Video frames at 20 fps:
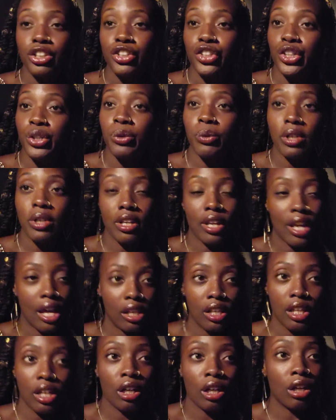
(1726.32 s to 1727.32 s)
she would
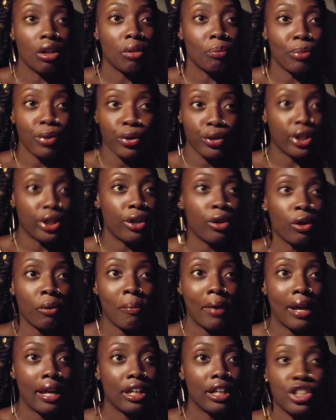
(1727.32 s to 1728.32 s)
not let a birthday go
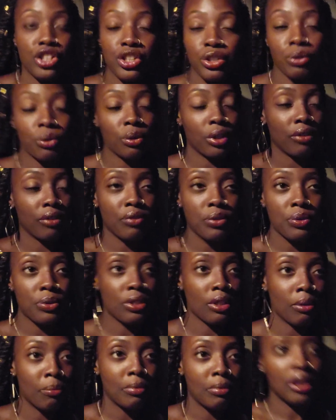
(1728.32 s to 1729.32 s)
by and she don't give you
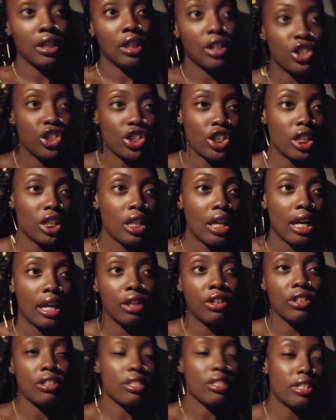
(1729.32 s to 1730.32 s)
something. I
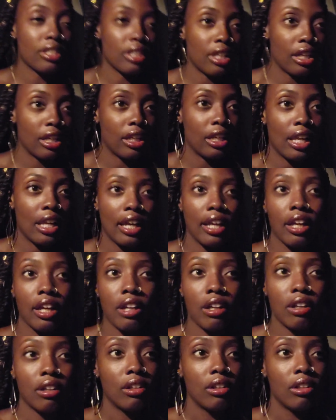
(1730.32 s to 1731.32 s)
could say
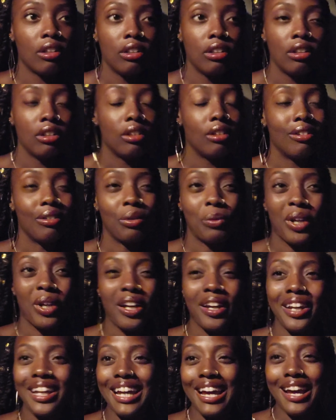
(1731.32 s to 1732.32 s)
like, what
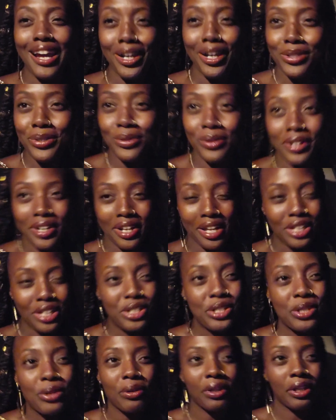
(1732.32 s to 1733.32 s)
I ask or not,
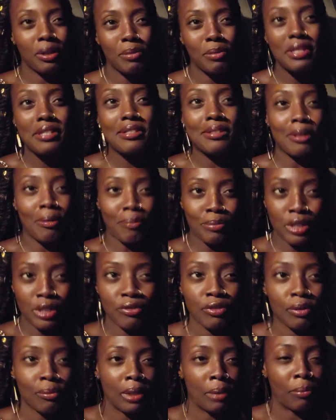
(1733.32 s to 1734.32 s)
she gonna give me
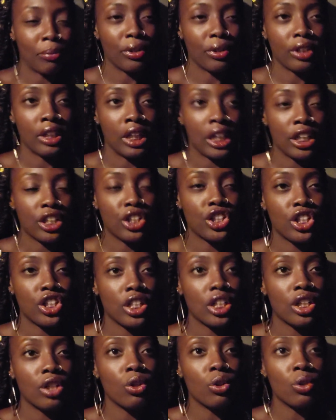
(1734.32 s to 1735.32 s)
something for my birthday.
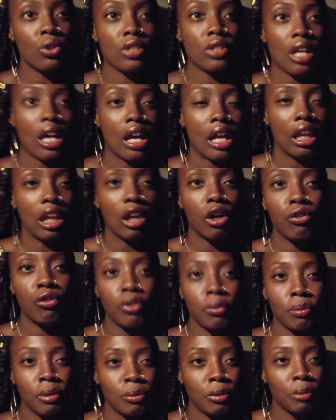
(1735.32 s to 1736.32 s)
She goes all out
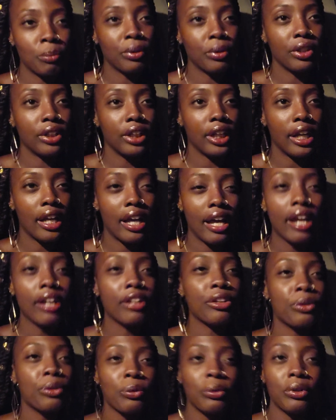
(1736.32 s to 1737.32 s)
for people's birthday. I
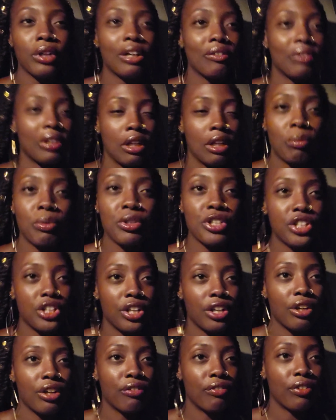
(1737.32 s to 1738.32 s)
do love and
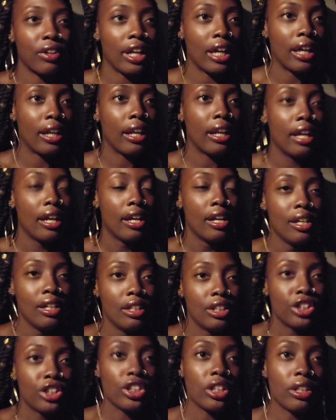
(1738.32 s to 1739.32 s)
appreciate her for that.
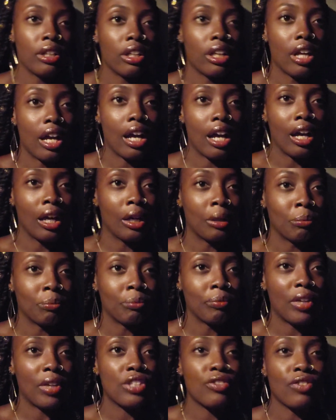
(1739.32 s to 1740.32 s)
She
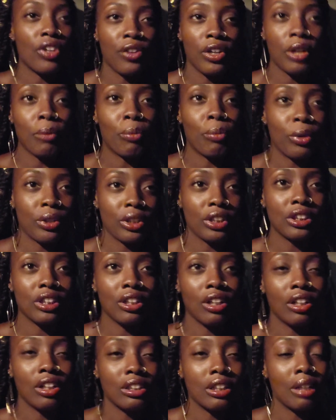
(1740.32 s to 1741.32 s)
is very important
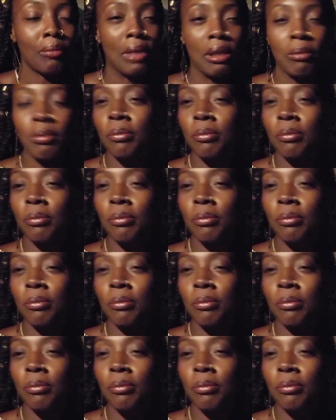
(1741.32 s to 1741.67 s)
to her to make